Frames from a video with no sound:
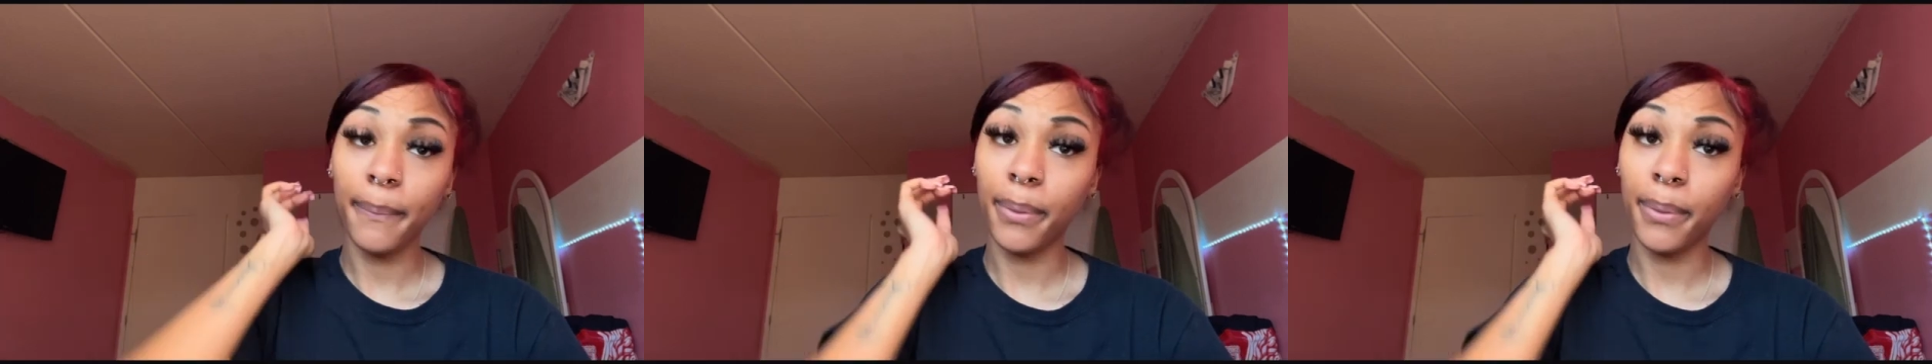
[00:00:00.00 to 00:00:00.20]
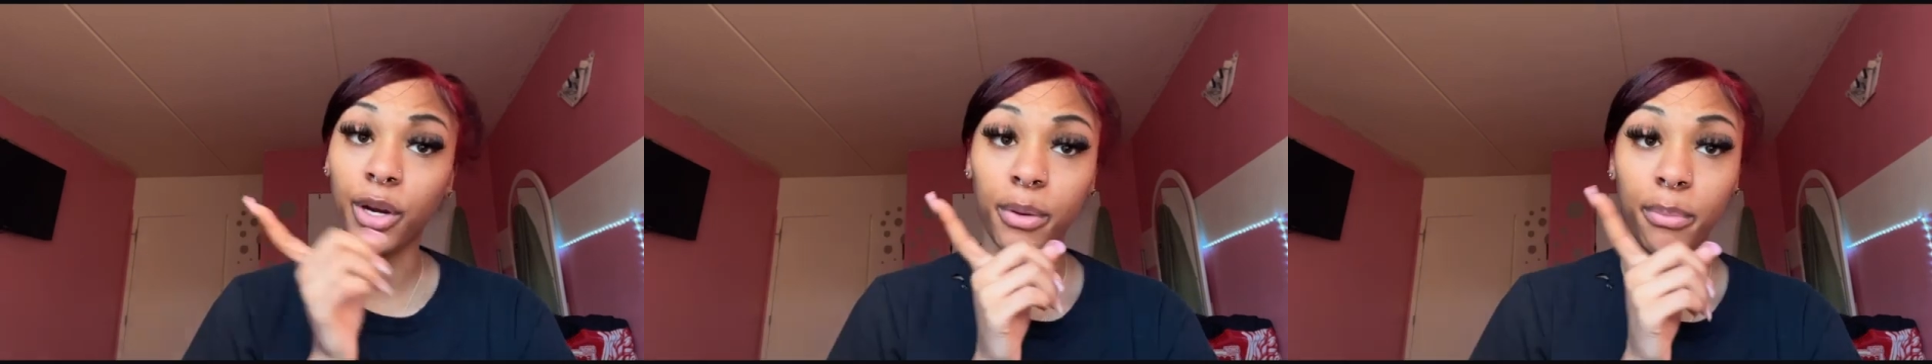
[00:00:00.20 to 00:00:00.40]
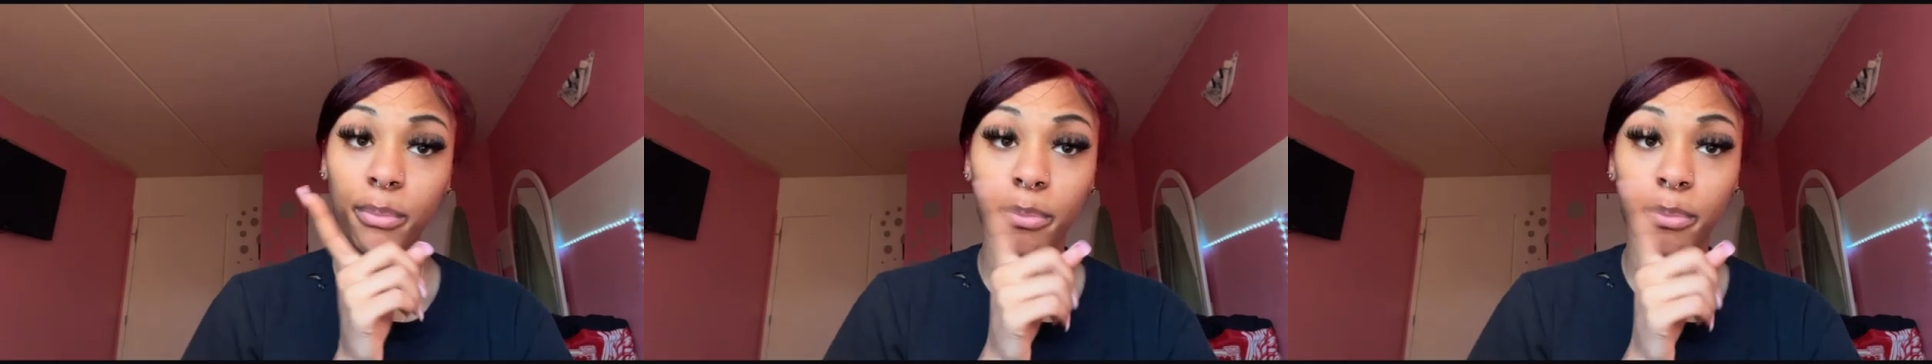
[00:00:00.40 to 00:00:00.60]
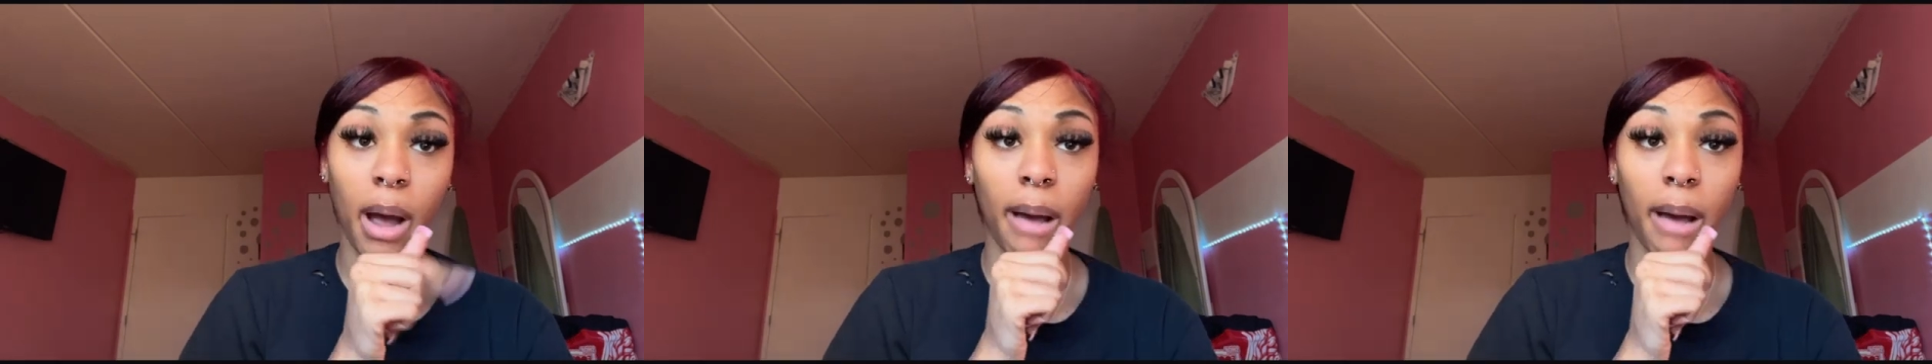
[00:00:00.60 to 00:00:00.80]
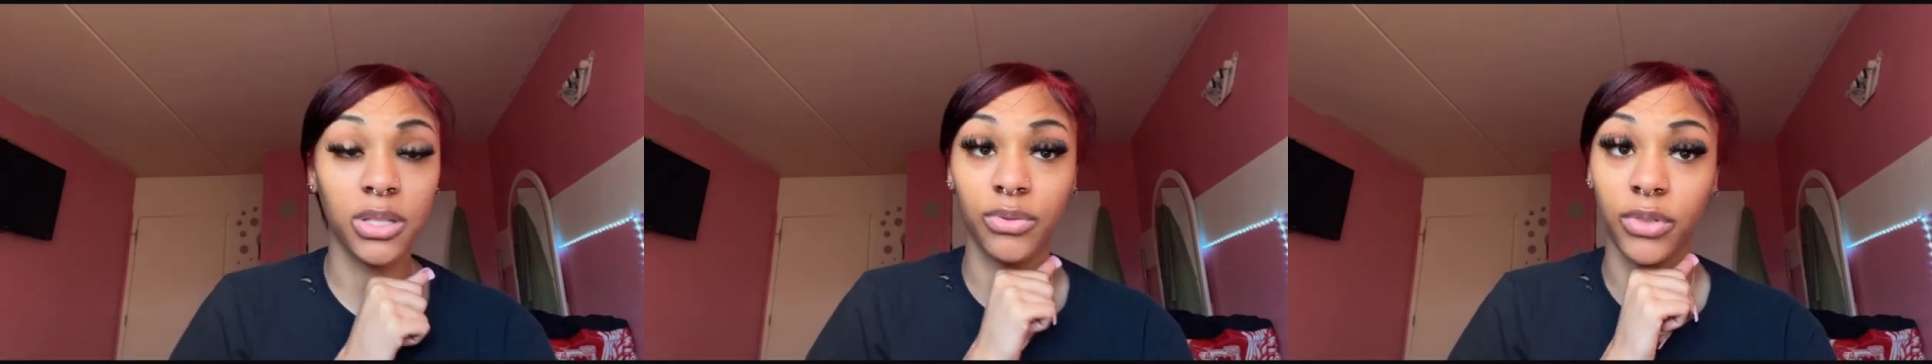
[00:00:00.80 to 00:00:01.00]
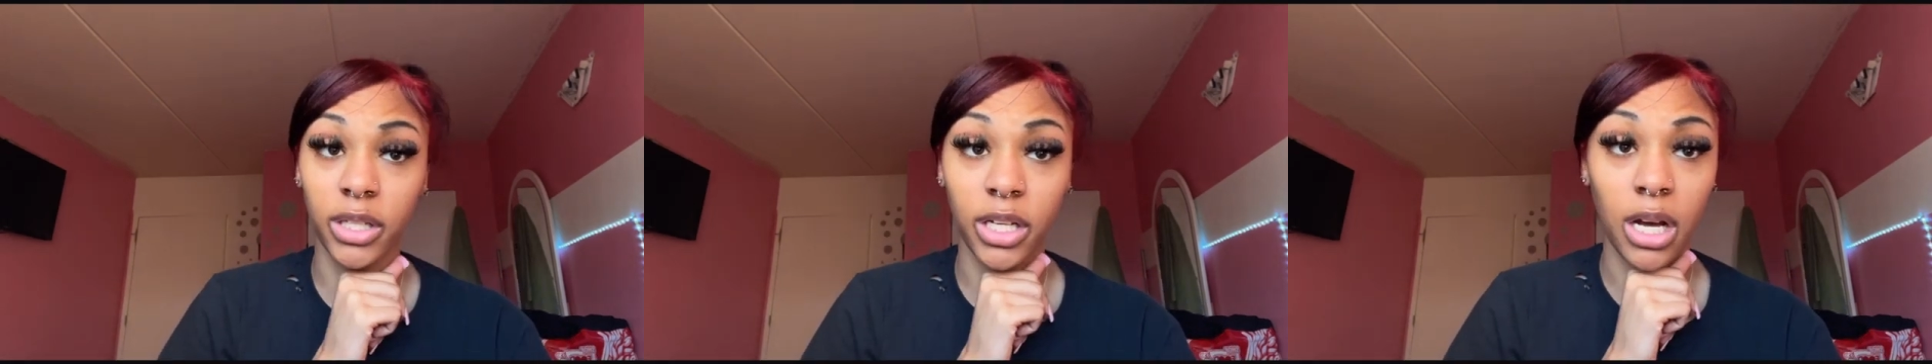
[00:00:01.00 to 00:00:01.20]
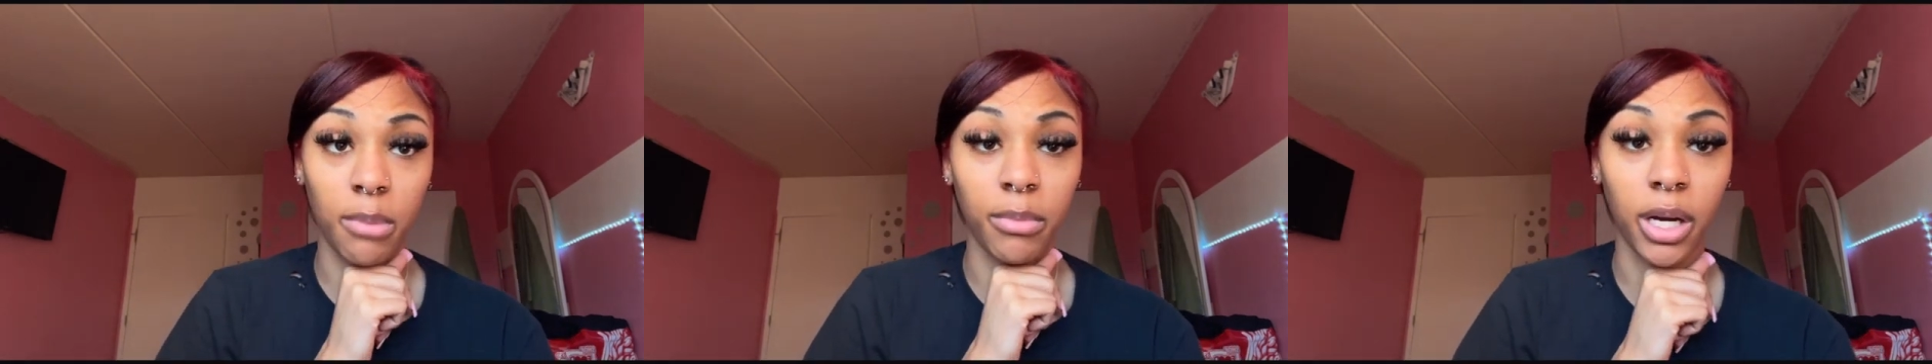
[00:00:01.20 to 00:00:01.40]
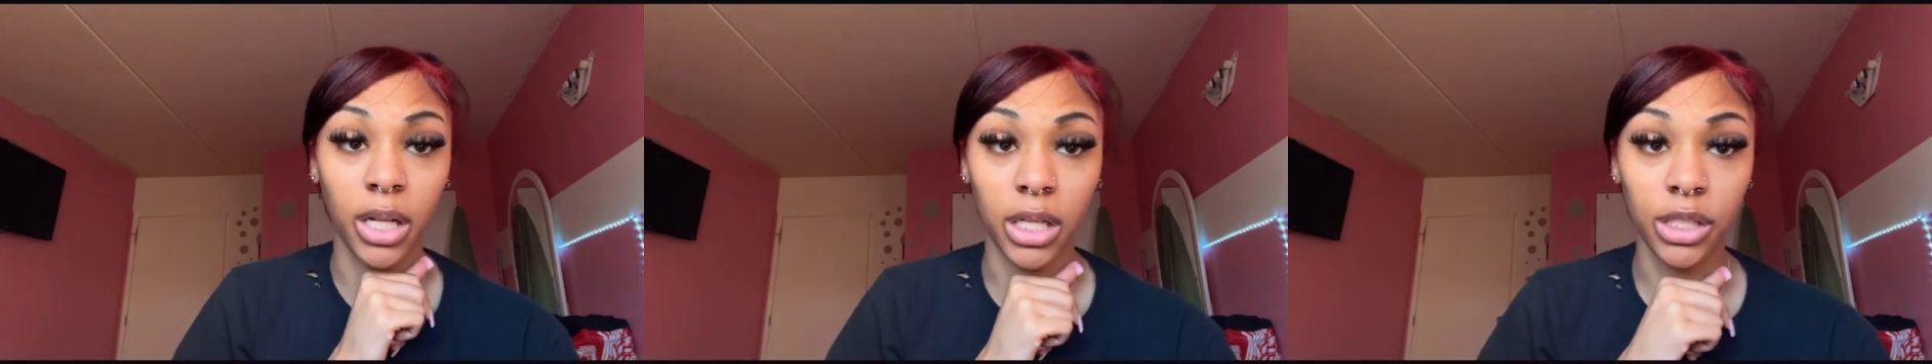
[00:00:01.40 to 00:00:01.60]
Her bobby pins really
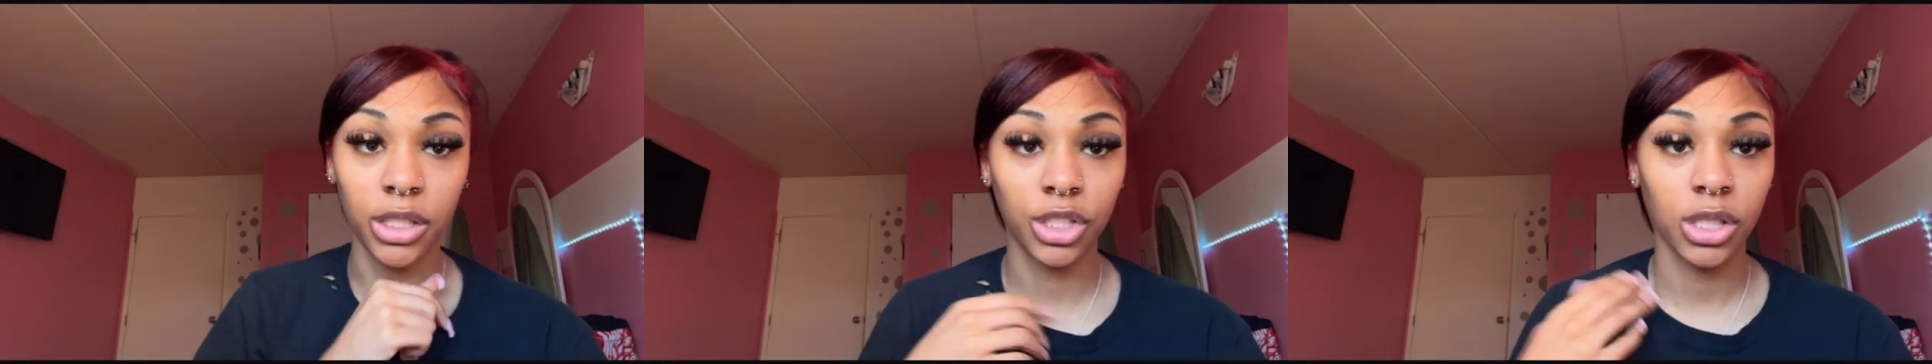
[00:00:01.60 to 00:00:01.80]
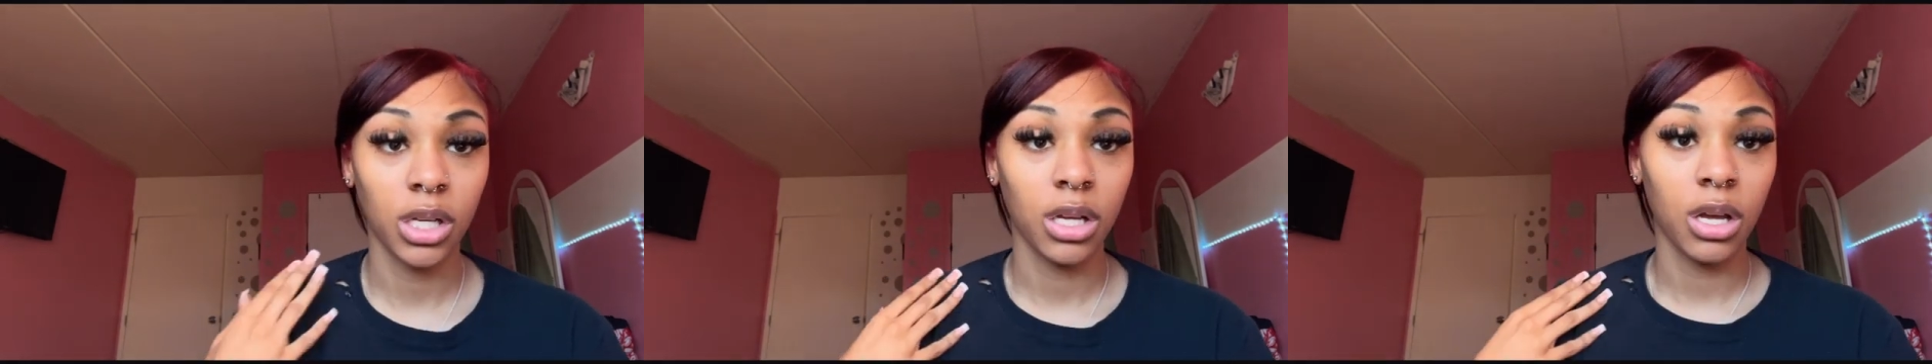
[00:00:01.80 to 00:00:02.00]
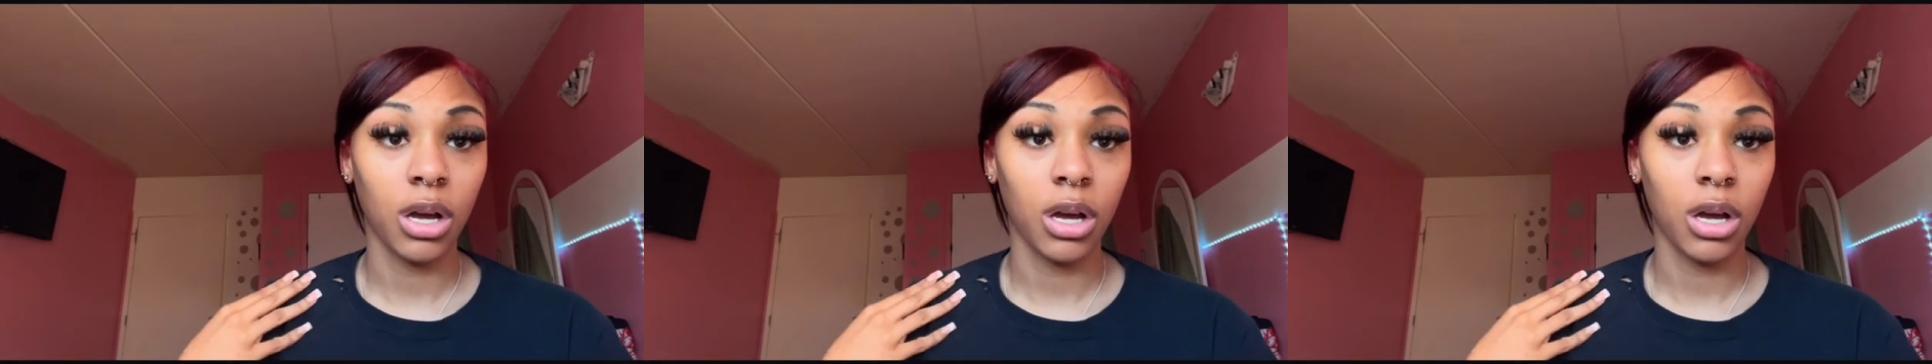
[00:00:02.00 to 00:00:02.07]
come clutch.